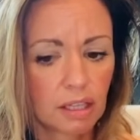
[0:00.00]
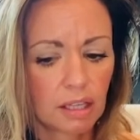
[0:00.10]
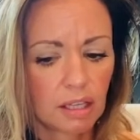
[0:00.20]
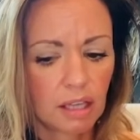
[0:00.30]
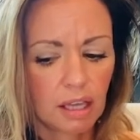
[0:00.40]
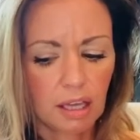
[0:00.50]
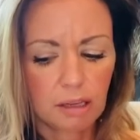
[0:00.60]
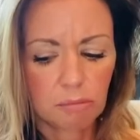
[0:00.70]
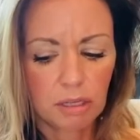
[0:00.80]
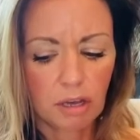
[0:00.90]

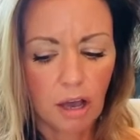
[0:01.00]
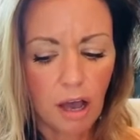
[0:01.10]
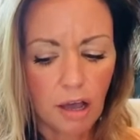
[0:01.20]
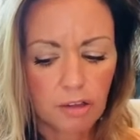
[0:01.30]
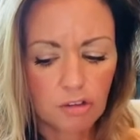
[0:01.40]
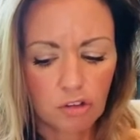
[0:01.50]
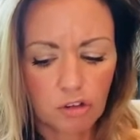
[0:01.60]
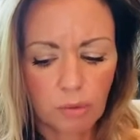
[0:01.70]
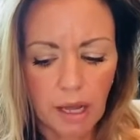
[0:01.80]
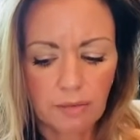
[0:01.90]
And because
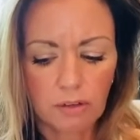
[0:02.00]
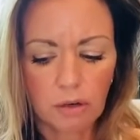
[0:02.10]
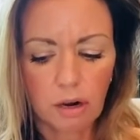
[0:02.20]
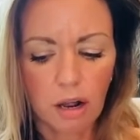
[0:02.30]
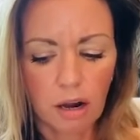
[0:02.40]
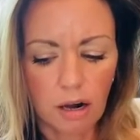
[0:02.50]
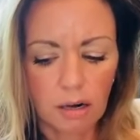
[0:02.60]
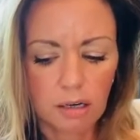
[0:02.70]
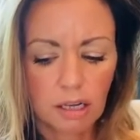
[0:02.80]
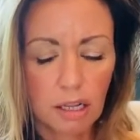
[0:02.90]
you have your
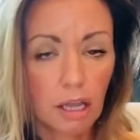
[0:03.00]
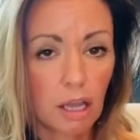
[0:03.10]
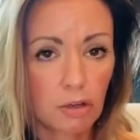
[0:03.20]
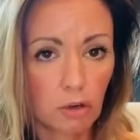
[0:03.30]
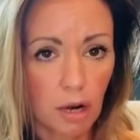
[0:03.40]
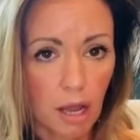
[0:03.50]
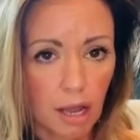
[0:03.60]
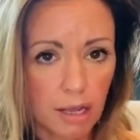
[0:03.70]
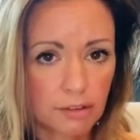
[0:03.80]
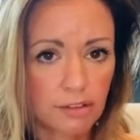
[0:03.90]
heart and your
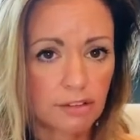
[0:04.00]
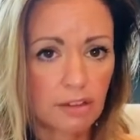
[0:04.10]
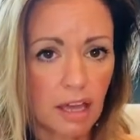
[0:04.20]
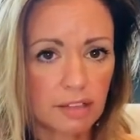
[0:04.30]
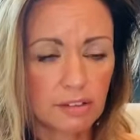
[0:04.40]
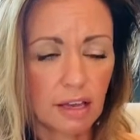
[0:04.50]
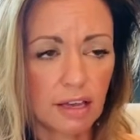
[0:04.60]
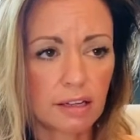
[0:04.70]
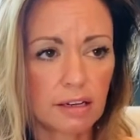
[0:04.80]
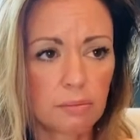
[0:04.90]
eyes set
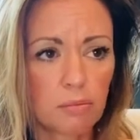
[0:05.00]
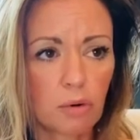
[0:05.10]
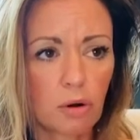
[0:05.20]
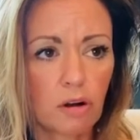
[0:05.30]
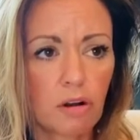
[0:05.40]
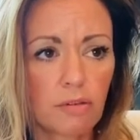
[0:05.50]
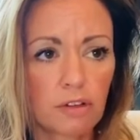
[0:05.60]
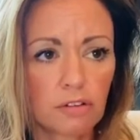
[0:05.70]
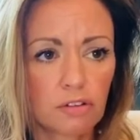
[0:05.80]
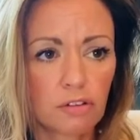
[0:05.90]
on more of
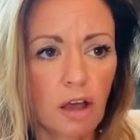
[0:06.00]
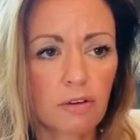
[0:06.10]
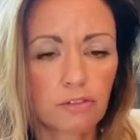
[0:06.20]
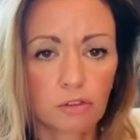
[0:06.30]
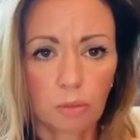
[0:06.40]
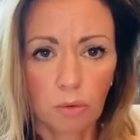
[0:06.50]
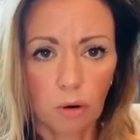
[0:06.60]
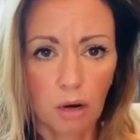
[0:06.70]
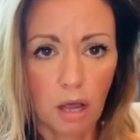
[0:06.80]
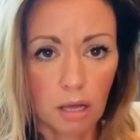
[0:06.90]
a softer,
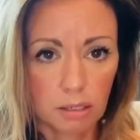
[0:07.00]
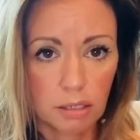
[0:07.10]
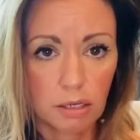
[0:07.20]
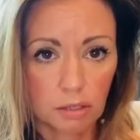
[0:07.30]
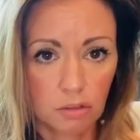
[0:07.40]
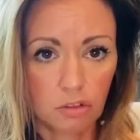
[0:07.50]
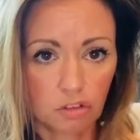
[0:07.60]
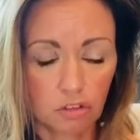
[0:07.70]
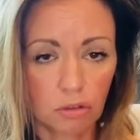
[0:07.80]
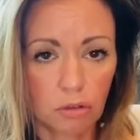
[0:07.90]
more
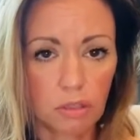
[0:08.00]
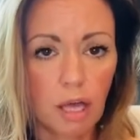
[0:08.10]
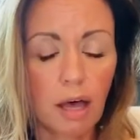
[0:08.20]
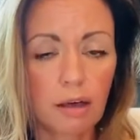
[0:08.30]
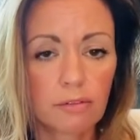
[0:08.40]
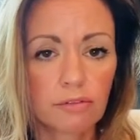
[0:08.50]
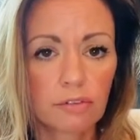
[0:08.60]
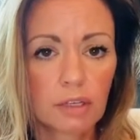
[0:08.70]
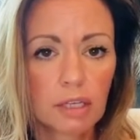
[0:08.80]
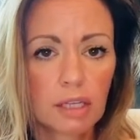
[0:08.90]
unconditional love,
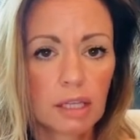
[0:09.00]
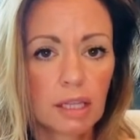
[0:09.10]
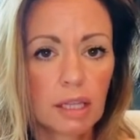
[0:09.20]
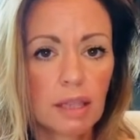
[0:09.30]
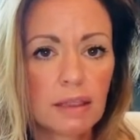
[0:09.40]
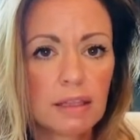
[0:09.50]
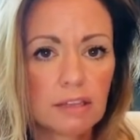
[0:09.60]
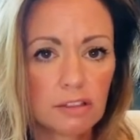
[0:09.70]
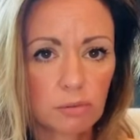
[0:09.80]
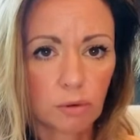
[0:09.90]

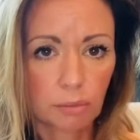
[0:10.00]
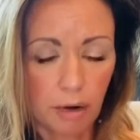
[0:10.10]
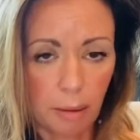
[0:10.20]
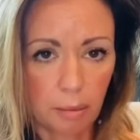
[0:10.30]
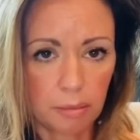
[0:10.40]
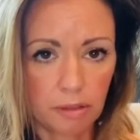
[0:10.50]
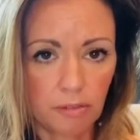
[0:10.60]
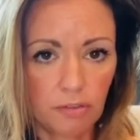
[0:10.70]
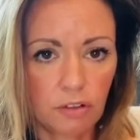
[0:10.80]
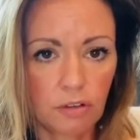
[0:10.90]
this will probably
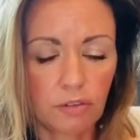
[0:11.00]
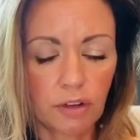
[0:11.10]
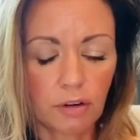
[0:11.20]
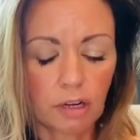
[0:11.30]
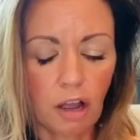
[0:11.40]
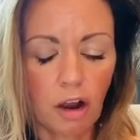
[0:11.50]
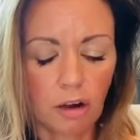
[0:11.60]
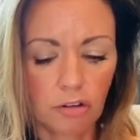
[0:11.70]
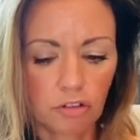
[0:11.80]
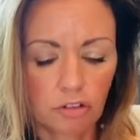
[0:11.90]
feel very
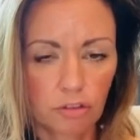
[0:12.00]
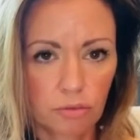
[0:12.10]
harsh